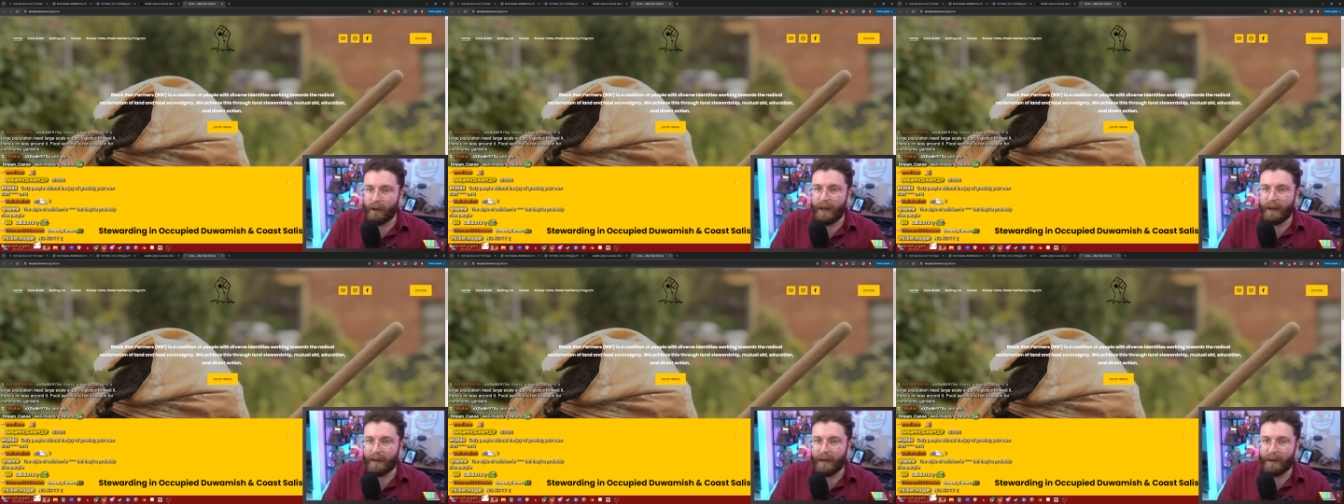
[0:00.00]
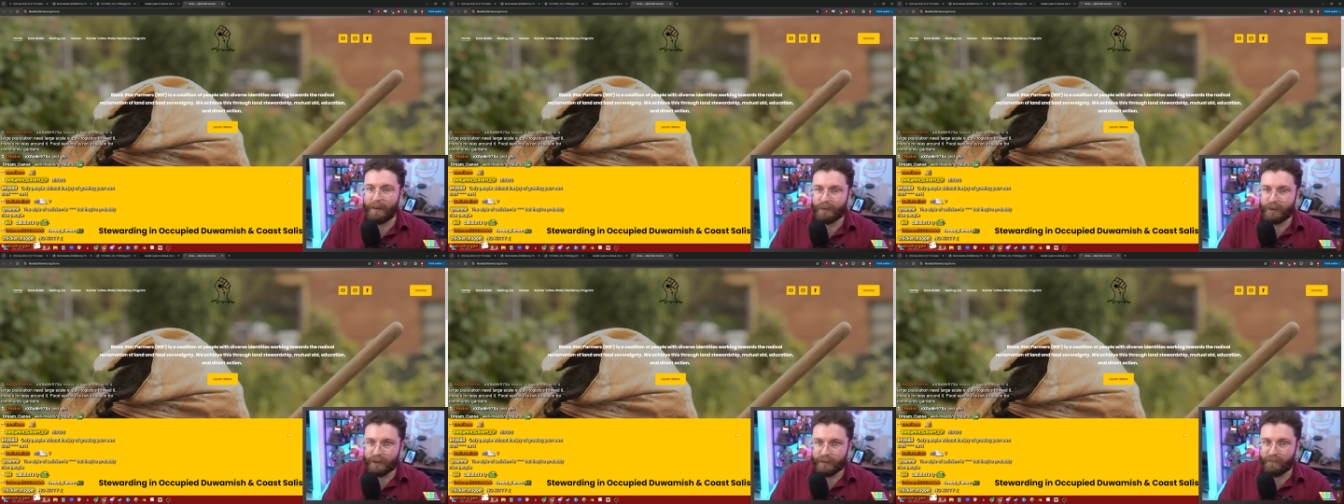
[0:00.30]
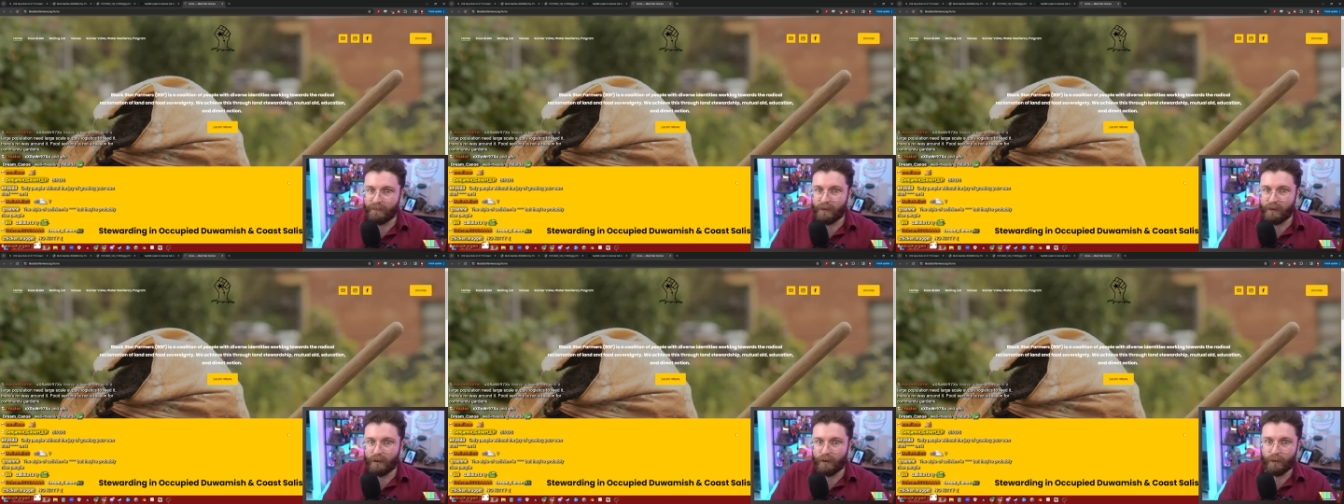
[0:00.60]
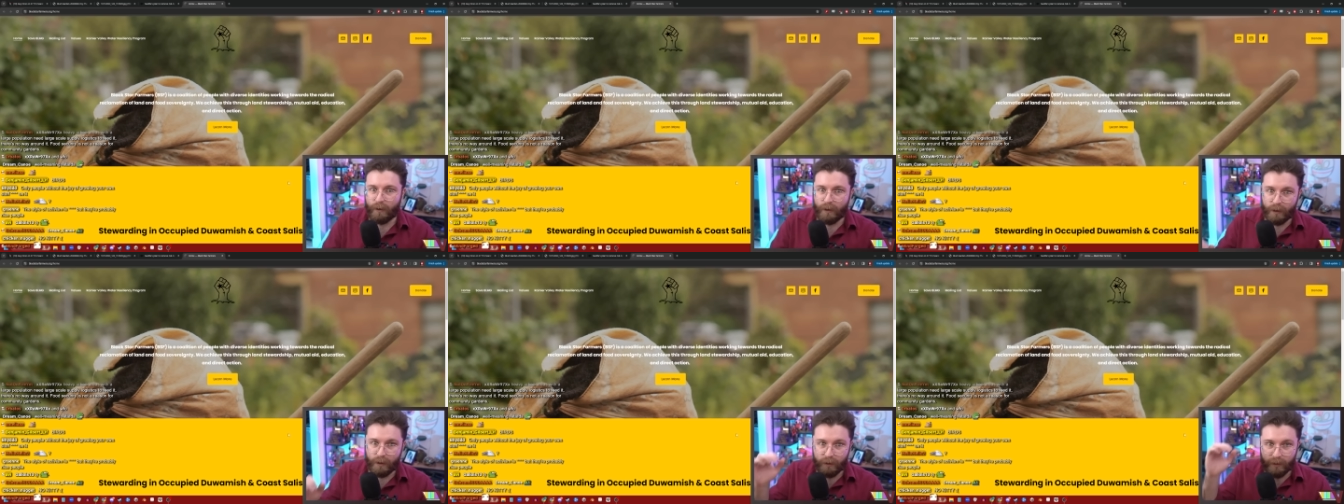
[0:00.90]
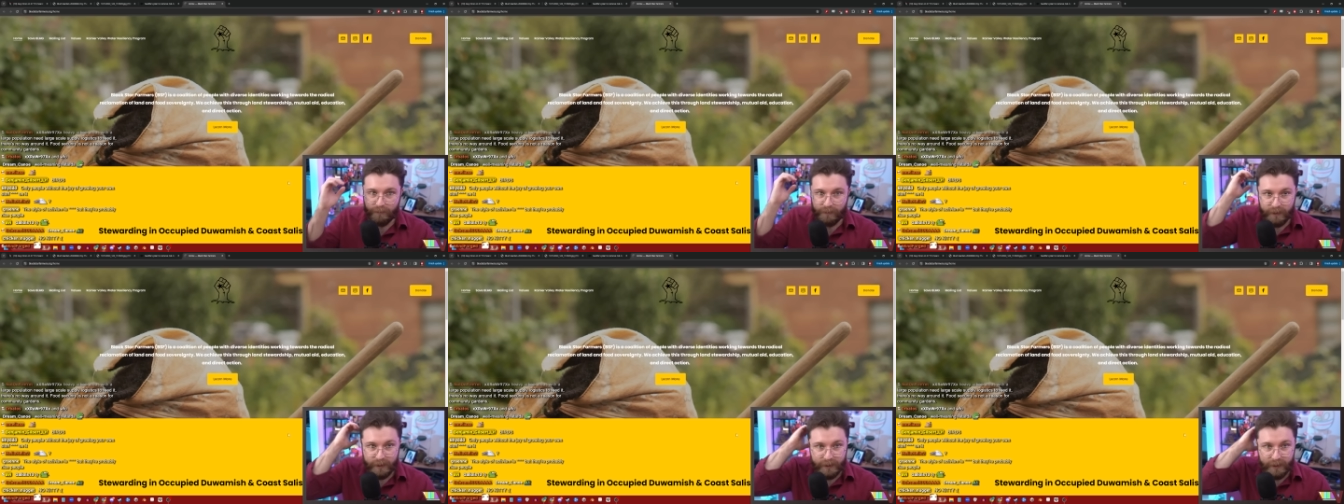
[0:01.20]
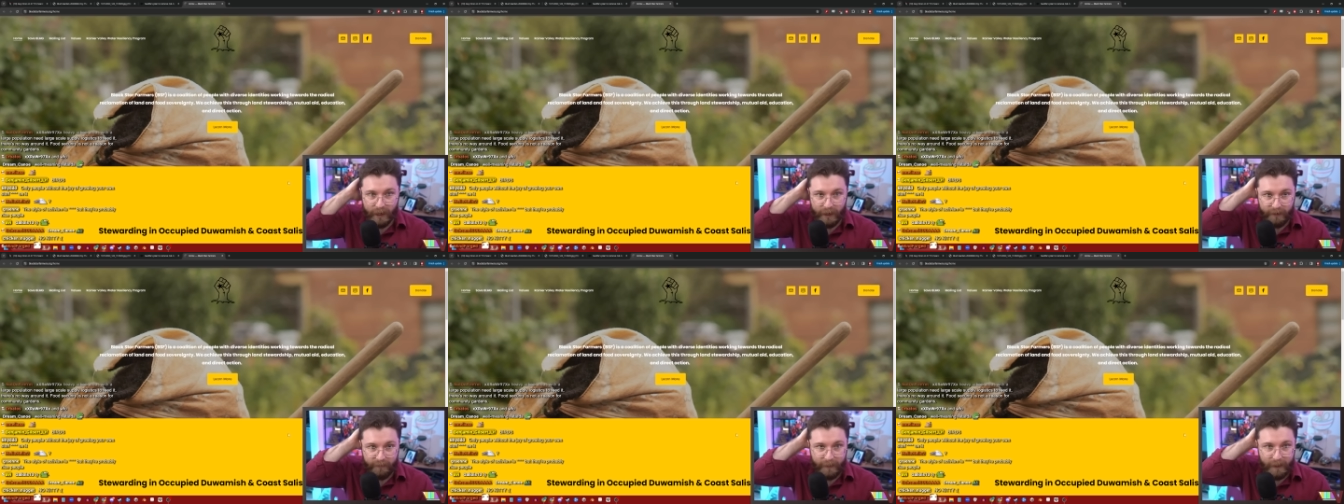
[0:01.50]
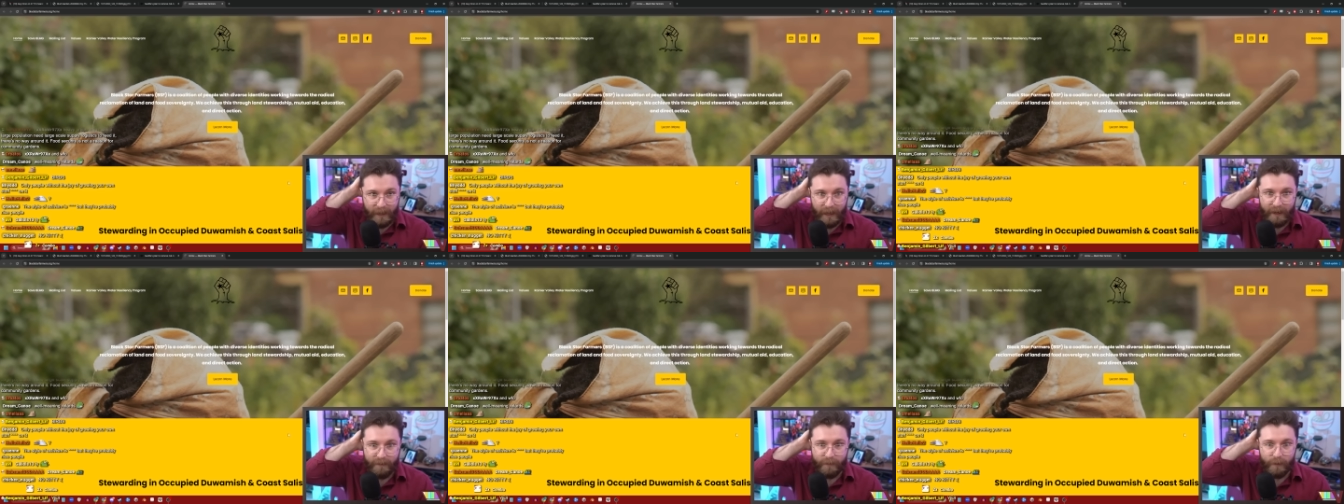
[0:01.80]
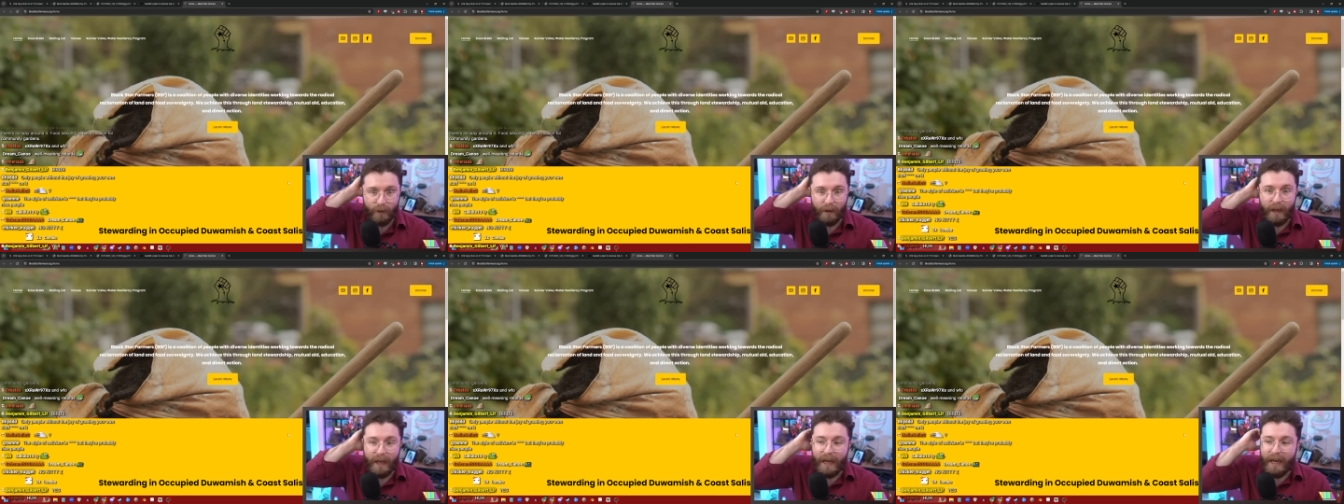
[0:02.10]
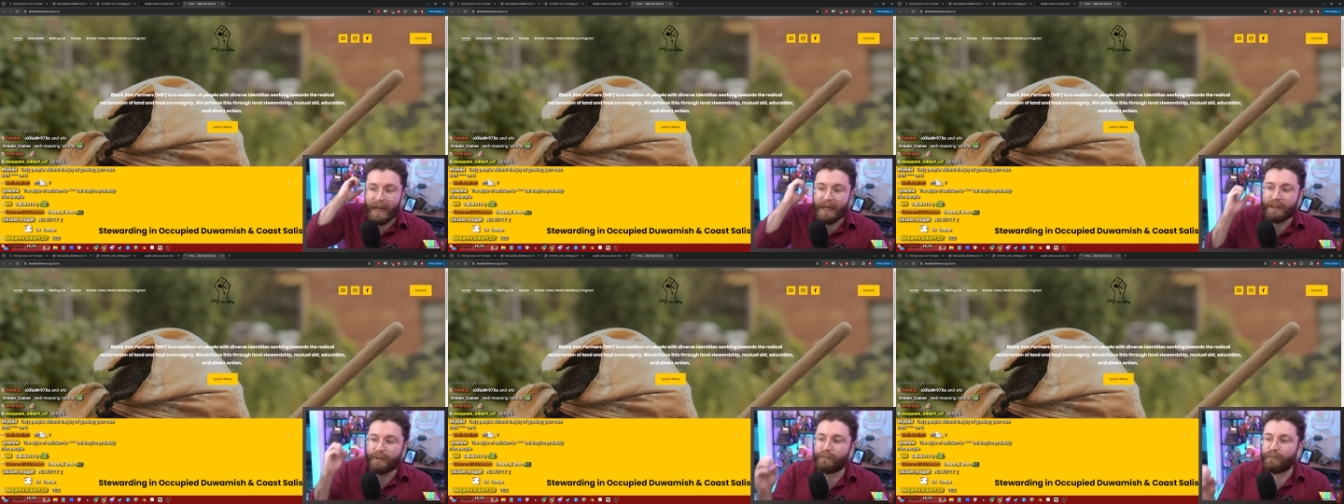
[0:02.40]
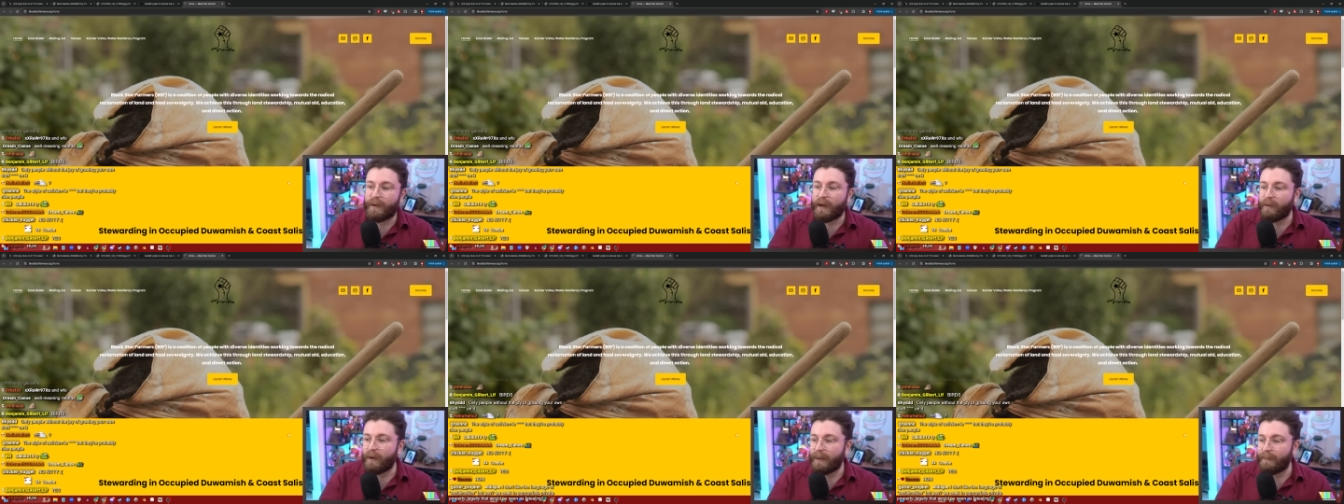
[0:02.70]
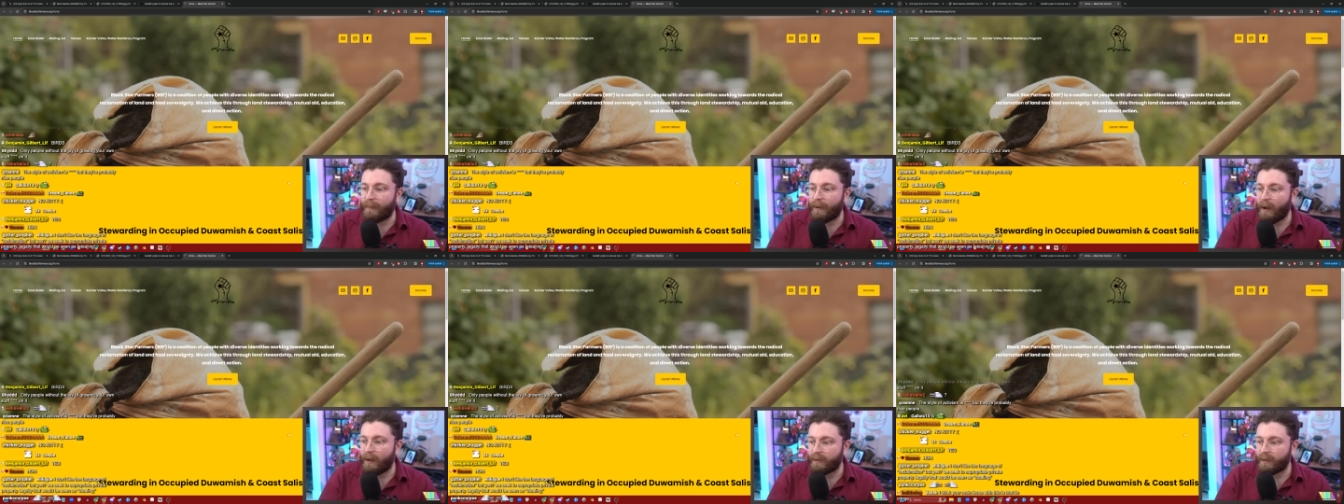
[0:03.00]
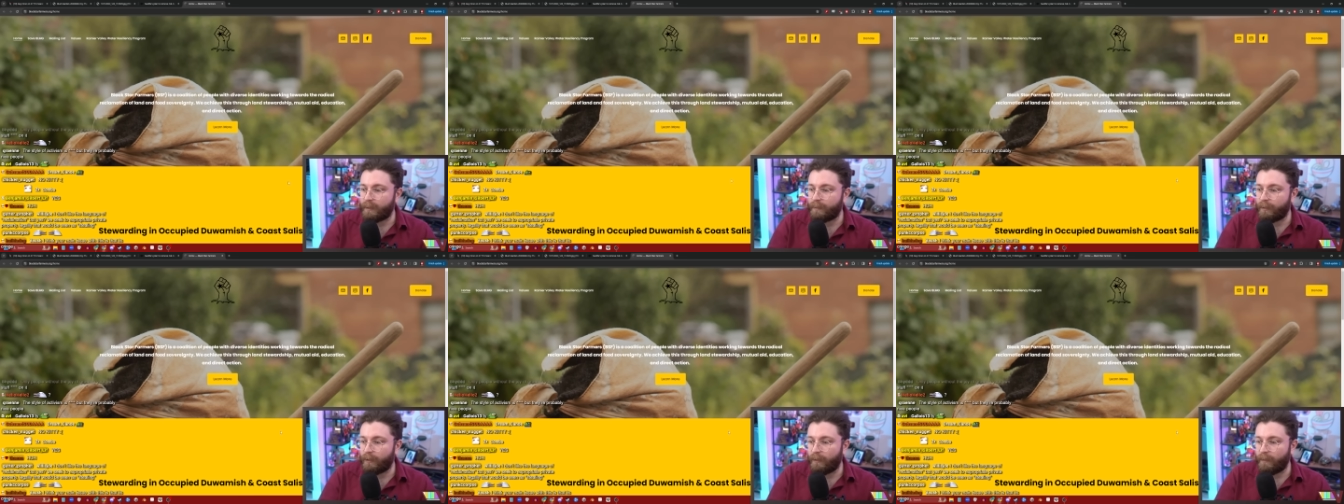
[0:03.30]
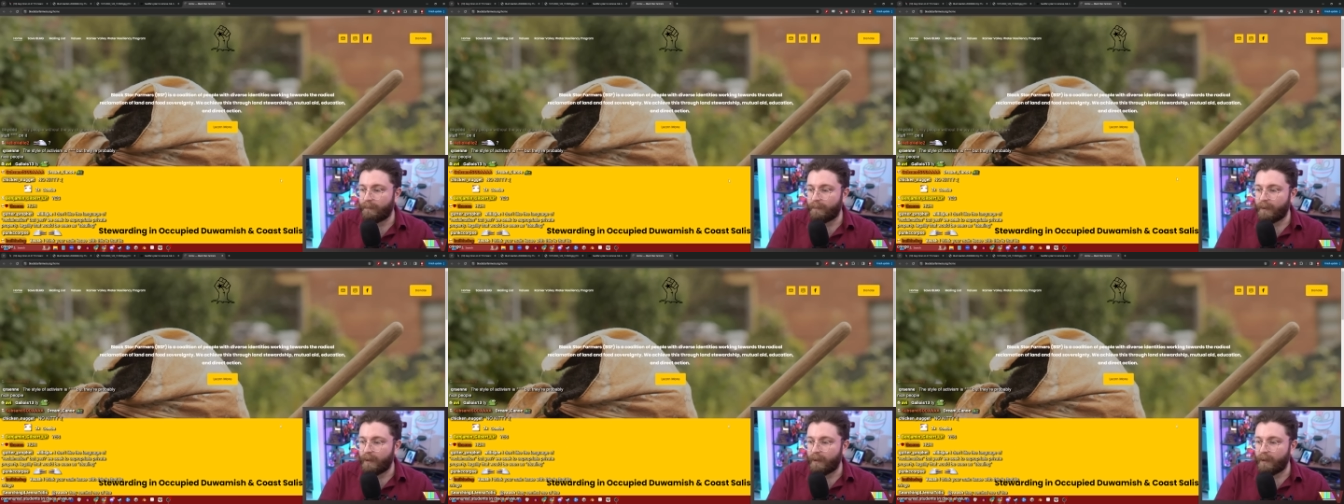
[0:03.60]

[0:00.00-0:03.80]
I'm just very critical of this kind of behavior. It's very possible.